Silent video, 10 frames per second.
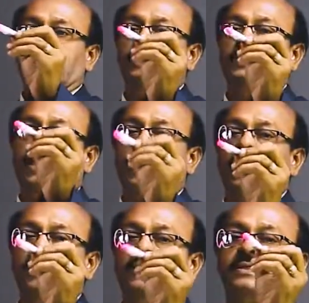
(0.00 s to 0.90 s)

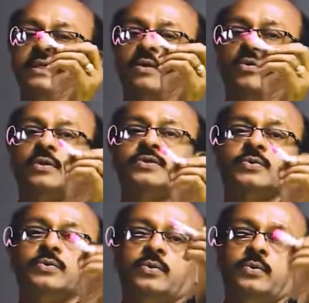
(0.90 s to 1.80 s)
a is equal
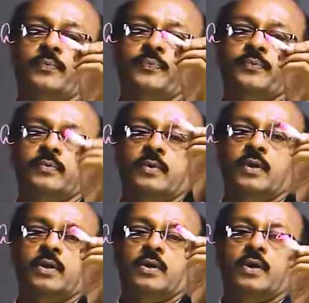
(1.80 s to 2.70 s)
to
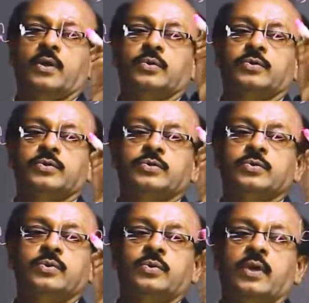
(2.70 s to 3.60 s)
root
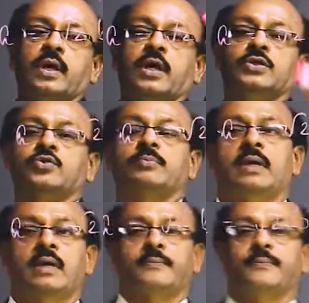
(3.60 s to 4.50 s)
2 into
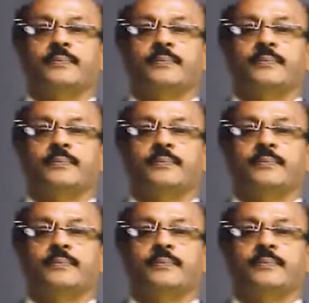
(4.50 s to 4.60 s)
b.